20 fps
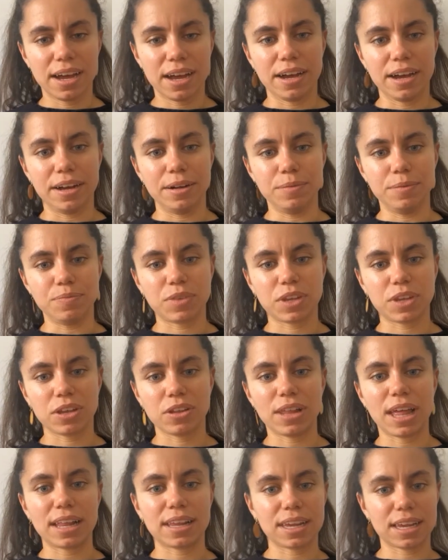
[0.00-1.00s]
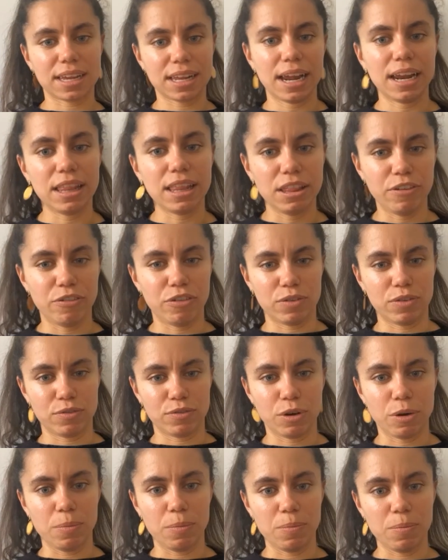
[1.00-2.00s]
Um, so that's slightly different
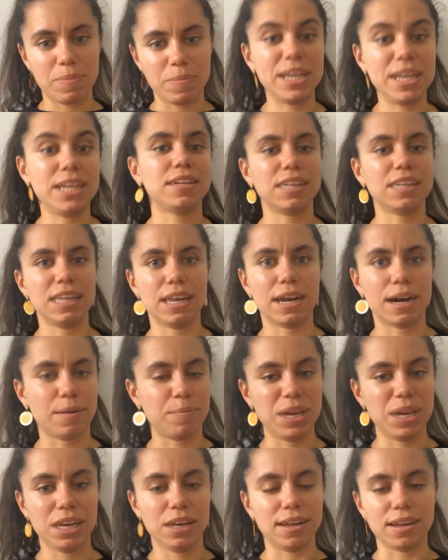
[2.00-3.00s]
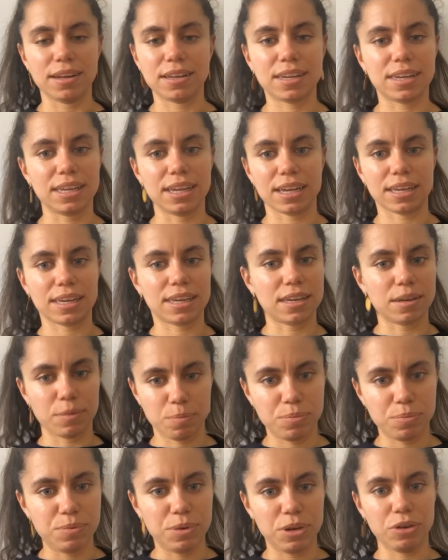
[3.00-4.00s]
from the PhD that i mean, That's just
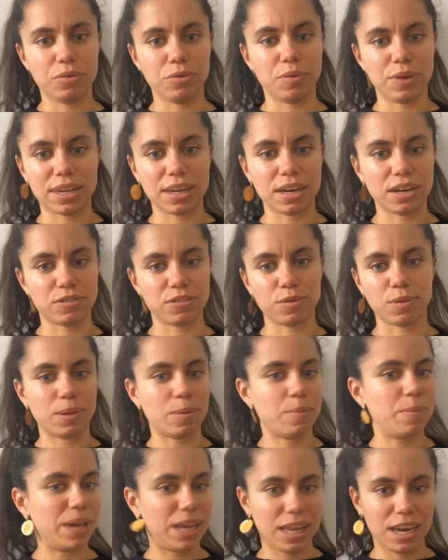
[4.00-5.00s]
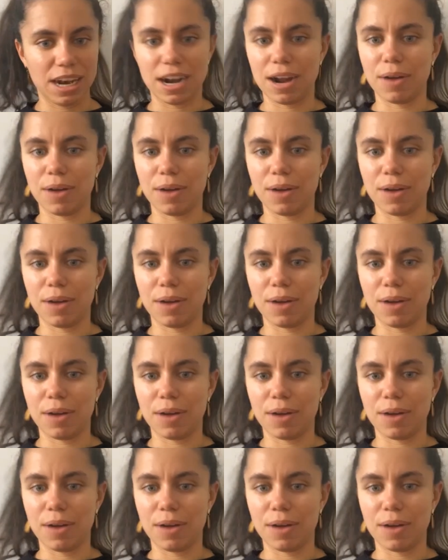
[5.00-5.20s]
pure research from the beginning.